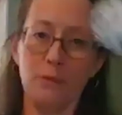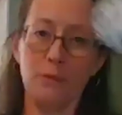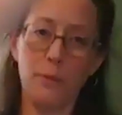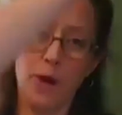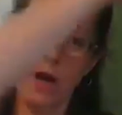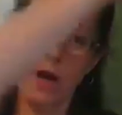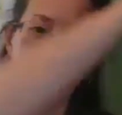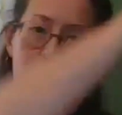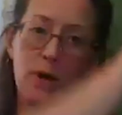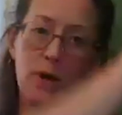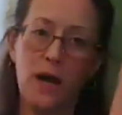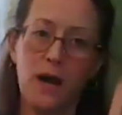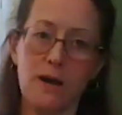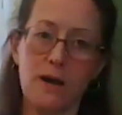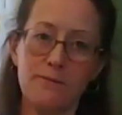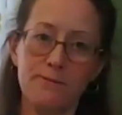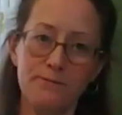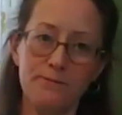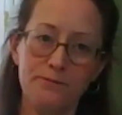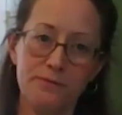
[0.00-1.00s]

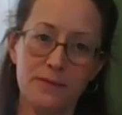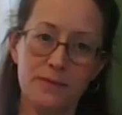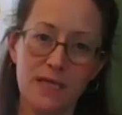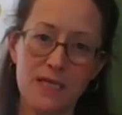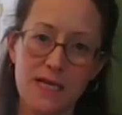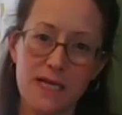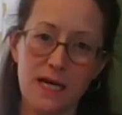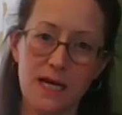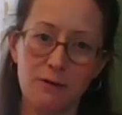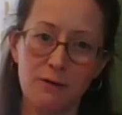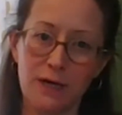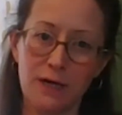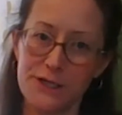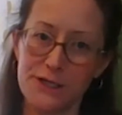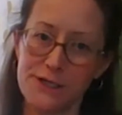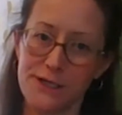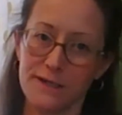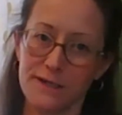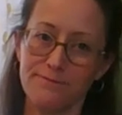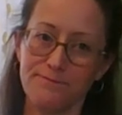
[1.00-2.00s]
pom-pom
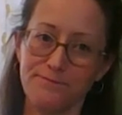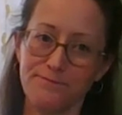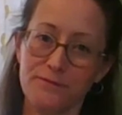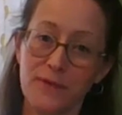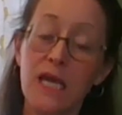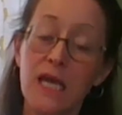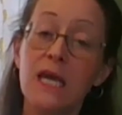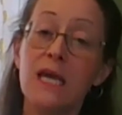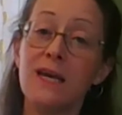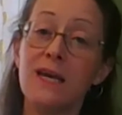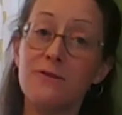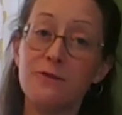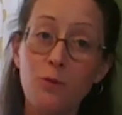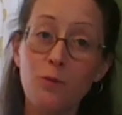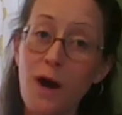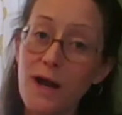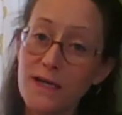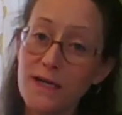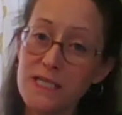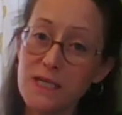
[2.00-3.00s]
decoration. If you
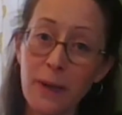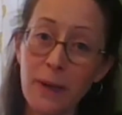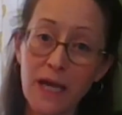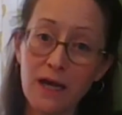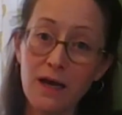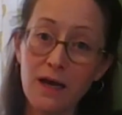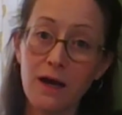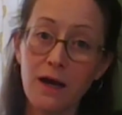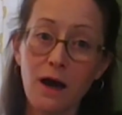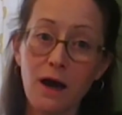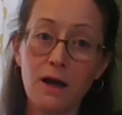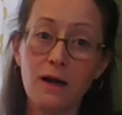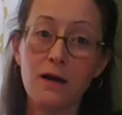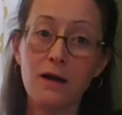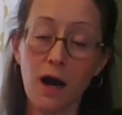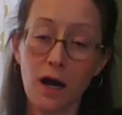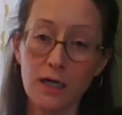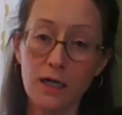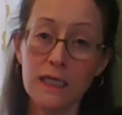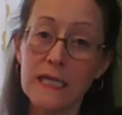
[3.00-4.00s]
wanted to make a
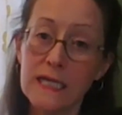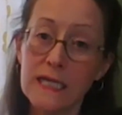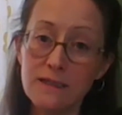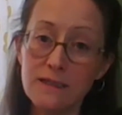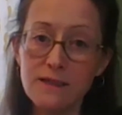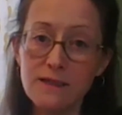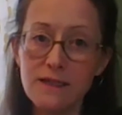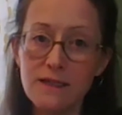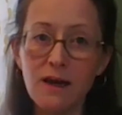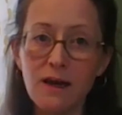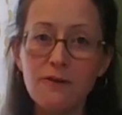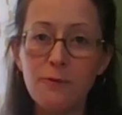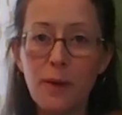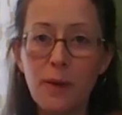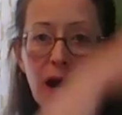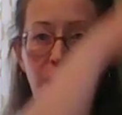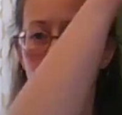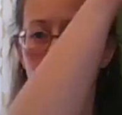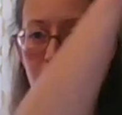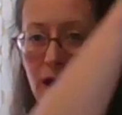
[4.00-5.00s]
garland of
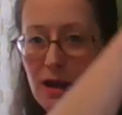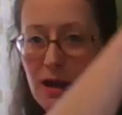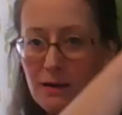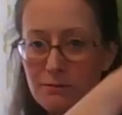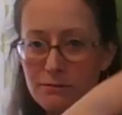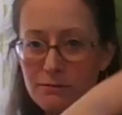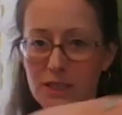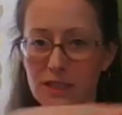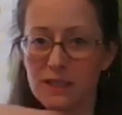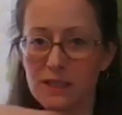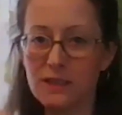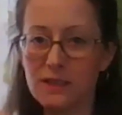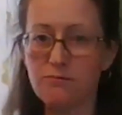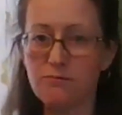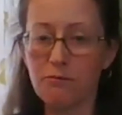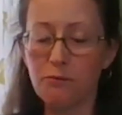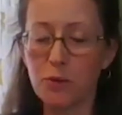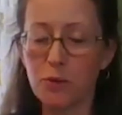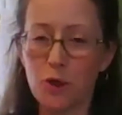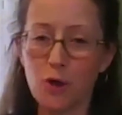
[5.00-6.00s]
pom-pom to
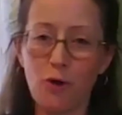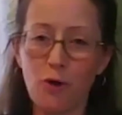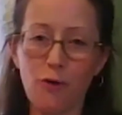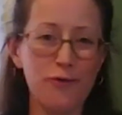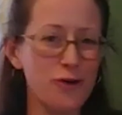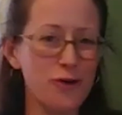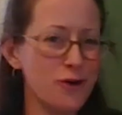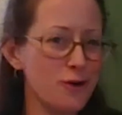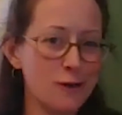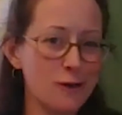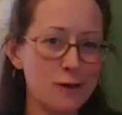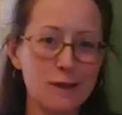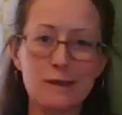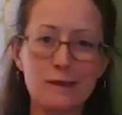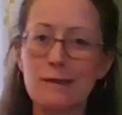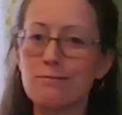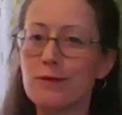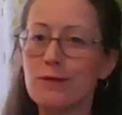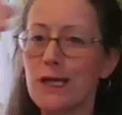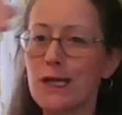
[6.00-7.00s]
put over
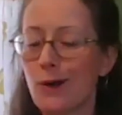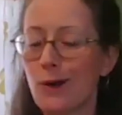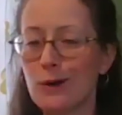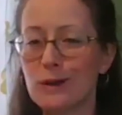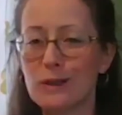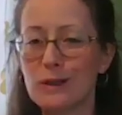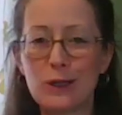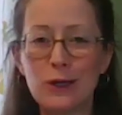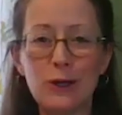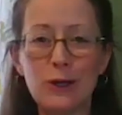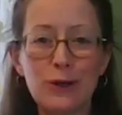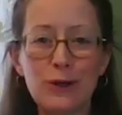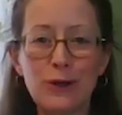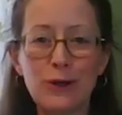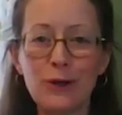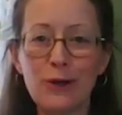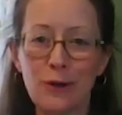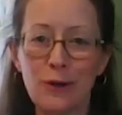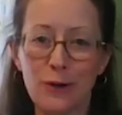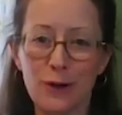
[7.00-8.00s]
a
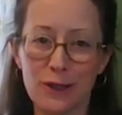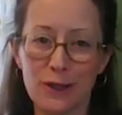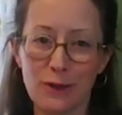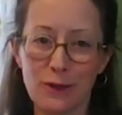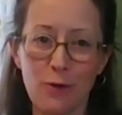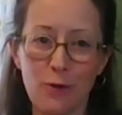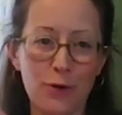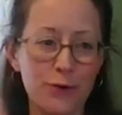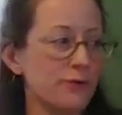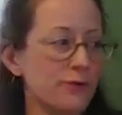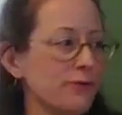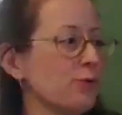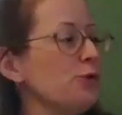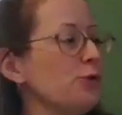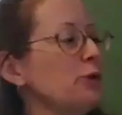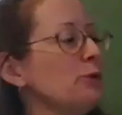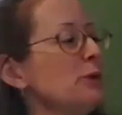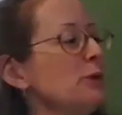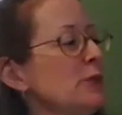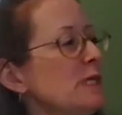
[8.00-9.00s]
curtain or in the corner of a
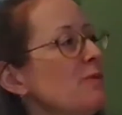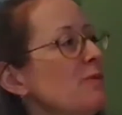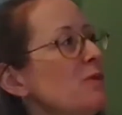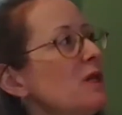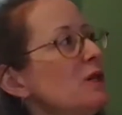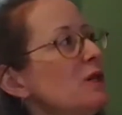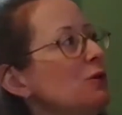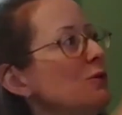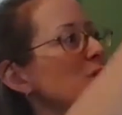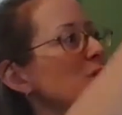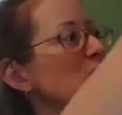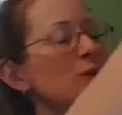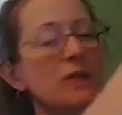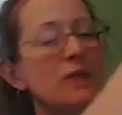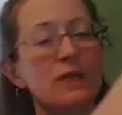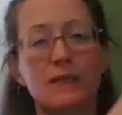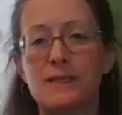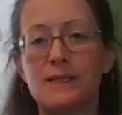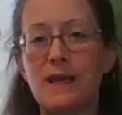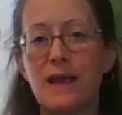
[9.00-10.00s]
room or something, you would do it
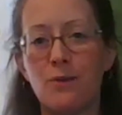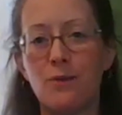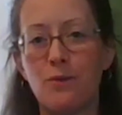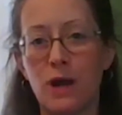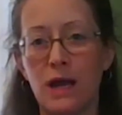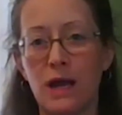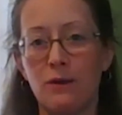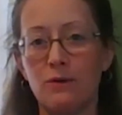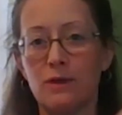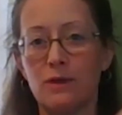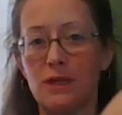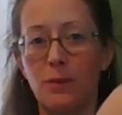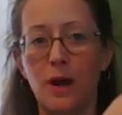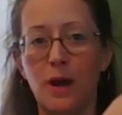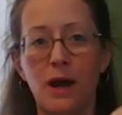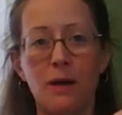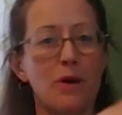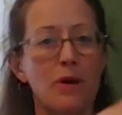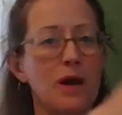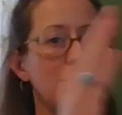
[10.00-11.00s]
the same way with the
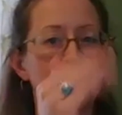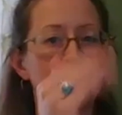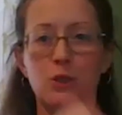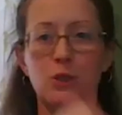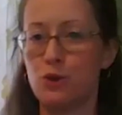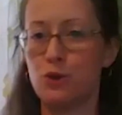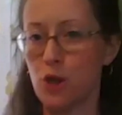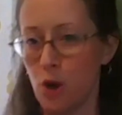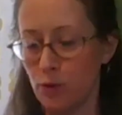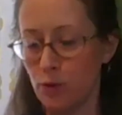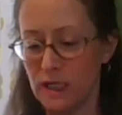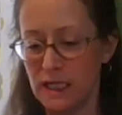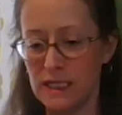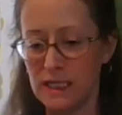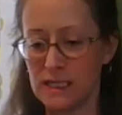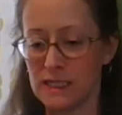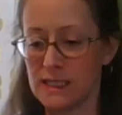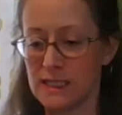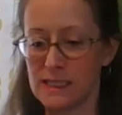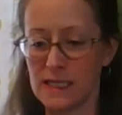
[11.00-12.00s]
pom-poms. You don't need
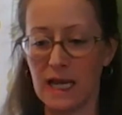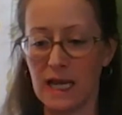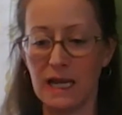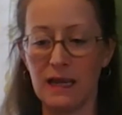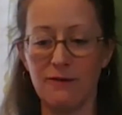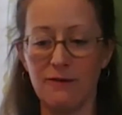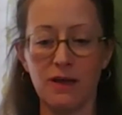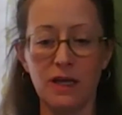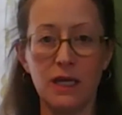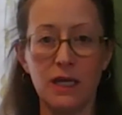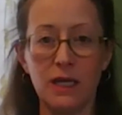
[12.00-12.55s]
to save